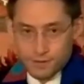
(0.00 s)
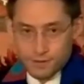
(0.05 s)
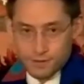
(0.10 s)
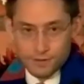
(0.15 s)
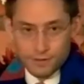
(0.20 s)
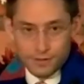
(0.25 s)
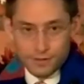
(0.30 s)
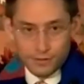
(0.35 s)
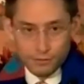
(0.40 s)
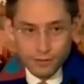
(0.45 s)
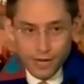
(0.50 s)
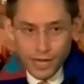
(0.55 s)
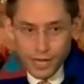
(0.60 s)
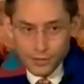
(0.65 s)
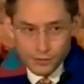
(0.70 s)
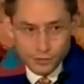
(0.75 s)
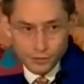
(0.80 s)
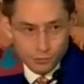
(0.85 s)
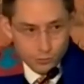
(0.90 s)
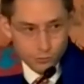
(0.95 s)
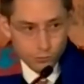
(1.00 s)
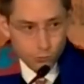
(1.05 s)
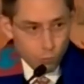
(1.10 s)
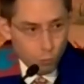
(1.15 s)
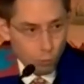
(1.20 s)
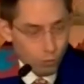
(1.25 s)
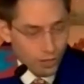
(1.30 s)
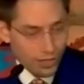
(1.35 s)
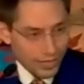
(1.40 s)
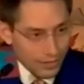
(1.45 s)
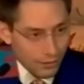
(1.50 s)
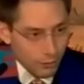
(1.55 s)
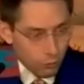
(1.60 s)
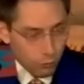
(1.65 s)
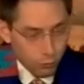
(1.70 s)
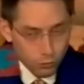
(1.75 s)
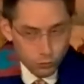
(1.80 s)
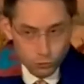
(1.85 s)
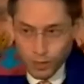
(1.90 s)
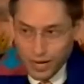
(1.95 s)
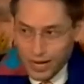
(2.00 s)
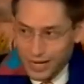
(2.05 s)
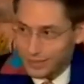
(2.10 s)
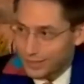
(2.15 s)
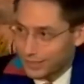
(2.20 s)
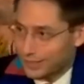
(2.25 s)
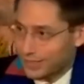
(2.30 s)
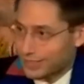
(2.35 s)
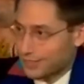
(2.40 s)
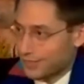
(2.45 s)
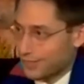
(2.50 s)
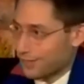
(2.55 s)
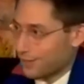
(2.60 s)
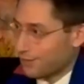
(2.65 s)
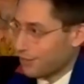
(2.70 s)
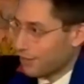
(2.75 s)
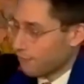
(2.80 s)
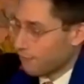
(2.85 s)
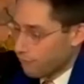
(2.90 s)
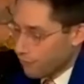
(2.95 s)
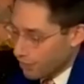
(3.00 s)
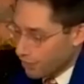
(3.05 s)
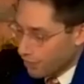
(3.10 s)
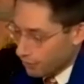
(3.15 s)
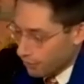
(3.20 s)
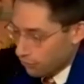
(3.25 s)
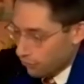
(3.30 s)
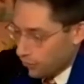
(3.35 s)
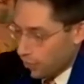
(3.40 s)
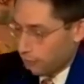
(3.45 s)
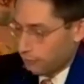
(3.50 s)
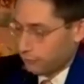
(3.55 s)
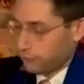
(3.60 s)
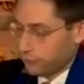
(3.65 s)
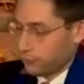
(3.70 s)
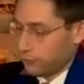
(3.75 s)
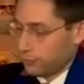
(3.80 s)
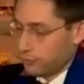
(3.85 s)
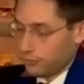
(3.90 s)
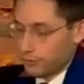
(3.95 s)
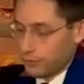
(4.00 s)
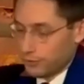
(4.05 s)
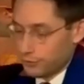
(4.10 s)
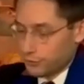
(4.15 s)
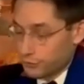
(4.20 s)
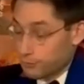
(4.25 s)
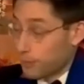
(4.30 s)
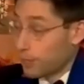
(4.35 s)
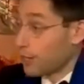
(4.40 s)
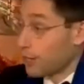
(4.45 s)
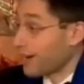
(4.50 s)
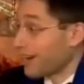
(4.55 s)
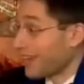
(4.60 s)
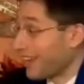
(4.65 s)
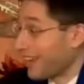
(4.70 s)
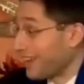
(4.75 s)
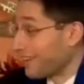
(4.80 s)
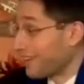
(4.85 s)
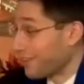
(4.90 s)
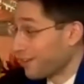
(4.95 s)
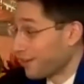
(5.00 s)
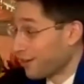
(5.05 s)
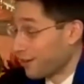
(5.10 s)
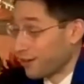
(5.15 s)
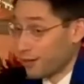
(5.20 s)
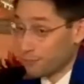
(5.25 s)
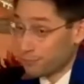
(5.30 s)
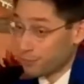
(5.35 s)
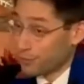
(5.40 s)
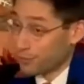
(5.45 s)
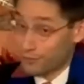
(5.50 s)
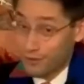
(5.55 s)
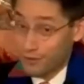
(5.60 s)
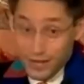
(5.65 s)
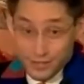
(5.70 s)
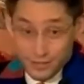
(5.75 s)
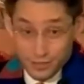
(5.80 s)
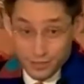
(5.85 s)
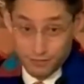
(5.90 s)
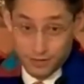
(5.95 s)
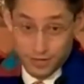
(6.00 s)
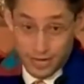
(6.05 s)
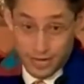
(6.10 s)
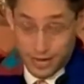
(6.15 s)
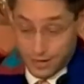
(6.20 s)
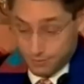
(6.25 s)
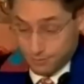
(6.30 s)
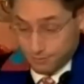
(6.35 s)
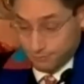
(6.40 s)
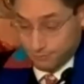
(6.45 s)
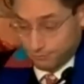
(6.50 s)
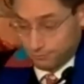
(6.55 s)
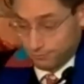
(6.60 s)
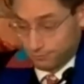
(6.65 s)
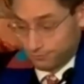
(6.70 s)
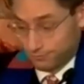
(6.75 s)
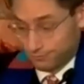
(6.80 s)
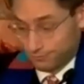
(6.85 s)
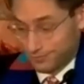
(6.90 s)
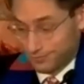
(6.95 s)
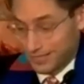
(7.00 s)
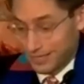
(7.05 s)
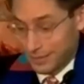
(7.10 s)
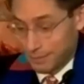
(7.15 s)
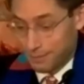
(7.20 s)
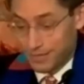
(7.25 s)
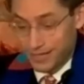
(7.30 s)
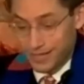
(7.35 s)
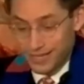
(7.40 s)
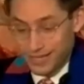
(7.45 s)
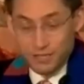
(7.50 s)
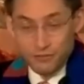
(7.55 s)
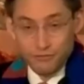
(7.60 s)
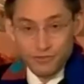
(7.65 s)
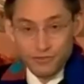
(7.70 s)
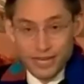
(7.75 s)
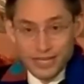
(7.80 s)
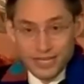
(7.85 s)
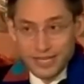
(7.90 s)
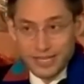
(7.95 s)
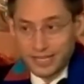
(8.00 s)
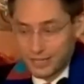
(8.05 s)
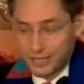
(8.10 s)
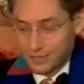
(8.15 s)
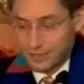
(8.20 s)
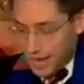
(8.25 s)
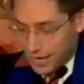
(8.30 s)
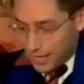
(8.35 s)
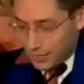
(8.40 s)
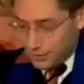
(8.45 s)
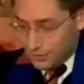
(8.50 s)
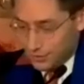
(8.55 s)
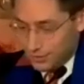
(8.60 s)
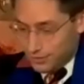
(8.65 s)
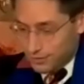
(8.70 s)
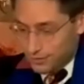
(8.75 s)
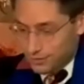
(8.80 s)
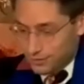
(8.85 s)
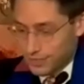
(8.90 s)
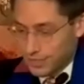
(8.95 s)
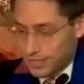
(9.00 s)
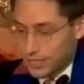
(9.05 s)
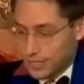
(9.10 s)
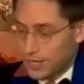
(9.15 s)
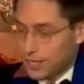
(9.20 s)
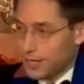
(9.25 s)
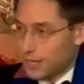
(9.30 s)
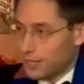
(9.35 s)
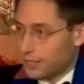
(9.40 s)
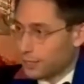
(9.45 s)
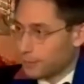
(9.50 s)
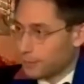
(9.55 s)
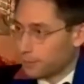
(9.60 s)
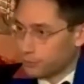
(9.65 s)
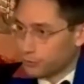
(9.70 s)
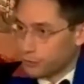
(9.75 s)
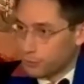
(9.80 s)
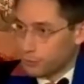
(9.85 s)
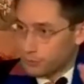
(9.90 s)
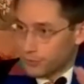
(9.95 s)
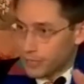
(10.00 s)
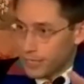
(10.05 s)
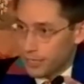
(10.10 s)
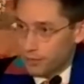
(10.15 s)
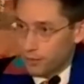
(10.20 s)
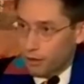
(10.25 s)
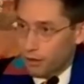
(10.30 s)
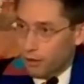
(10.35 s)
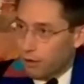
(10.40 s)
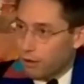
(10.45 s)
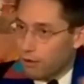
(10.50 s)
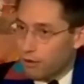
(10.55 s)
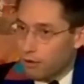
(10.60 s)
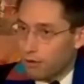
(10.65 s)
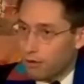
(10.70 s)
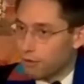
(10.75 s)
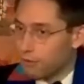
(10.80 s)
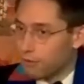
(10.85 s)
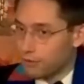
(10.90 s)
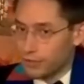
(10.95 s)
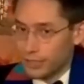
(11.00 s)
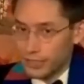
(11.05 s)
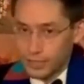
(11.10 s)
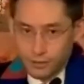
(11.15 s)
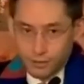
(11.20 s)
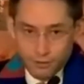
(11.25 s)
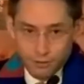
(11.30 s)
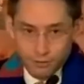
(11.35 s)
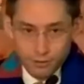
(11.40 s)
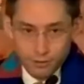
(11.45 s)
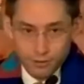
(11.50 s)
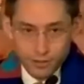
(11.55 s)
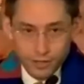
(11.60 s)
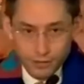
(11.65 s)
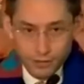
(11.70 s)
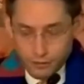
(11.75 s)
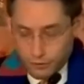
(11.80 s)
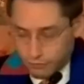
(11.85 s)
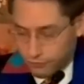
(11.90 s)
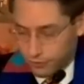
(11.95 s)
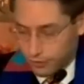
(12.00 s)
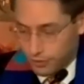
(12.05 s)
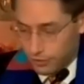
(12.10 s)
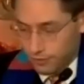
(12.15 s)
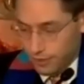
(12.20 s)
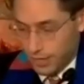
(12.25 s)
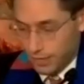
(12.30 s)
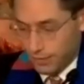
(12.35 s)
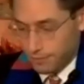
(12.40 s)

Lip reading: Now, Rogers was widely considered a very thoughtful, smart, and progressive guy. But in defending his actions, he appropriated all the lingo of the far right.